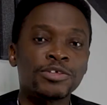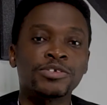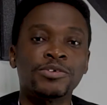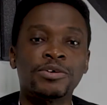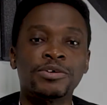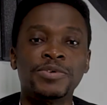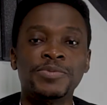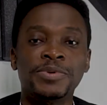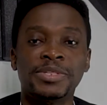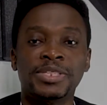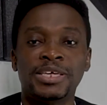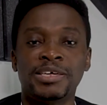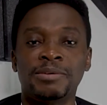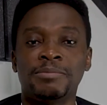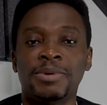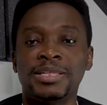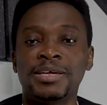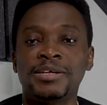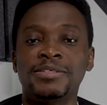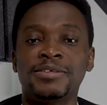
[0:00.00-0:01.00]
talking with him,
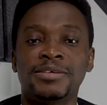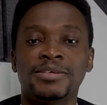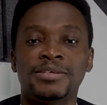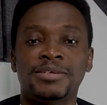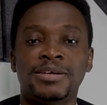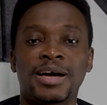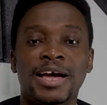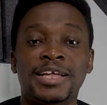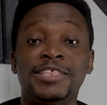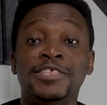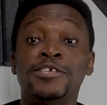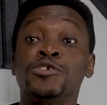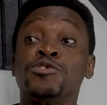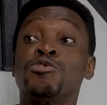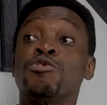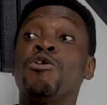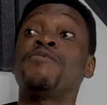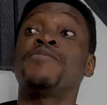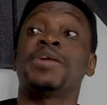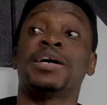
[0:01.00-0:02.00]
and then I
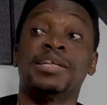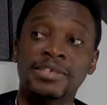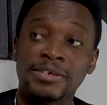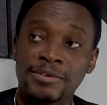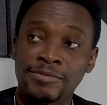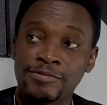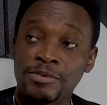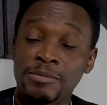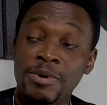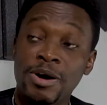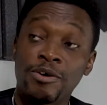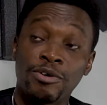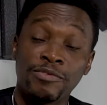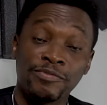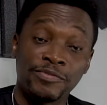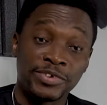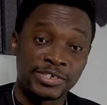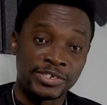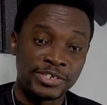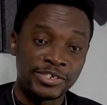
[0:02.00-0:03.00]
discovered from our
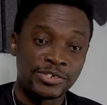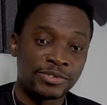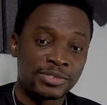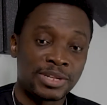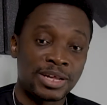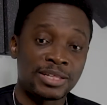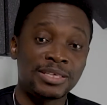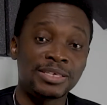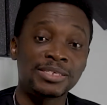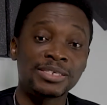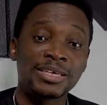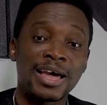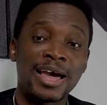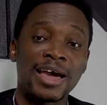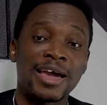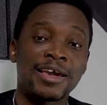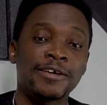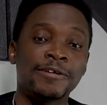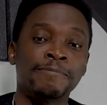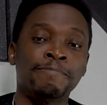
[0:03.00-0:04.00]
conversation that this
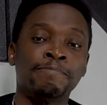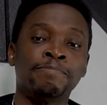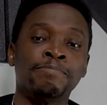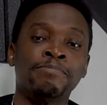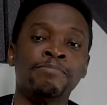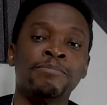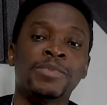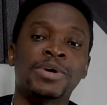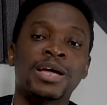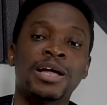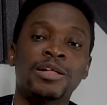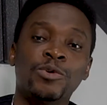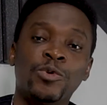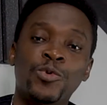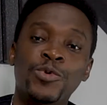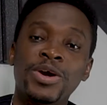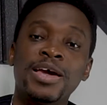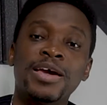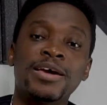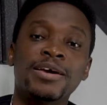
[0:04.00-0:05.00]
guy can
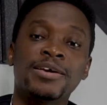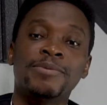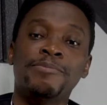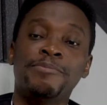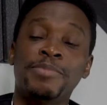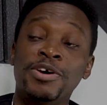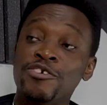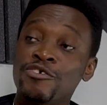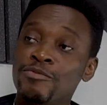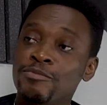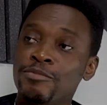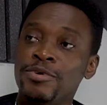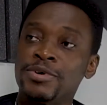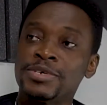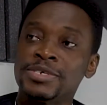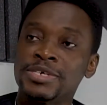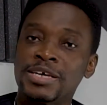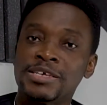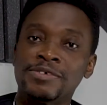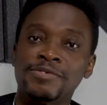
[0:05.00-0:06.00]
wear a pair of
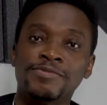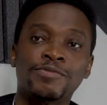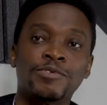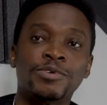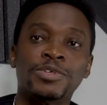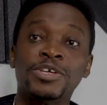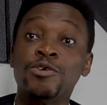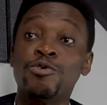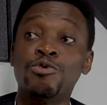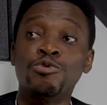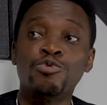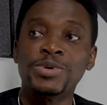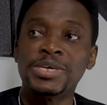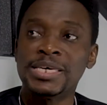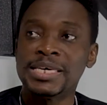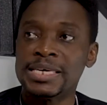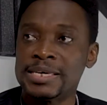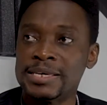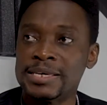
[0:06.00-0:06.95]
boxers for the whole week.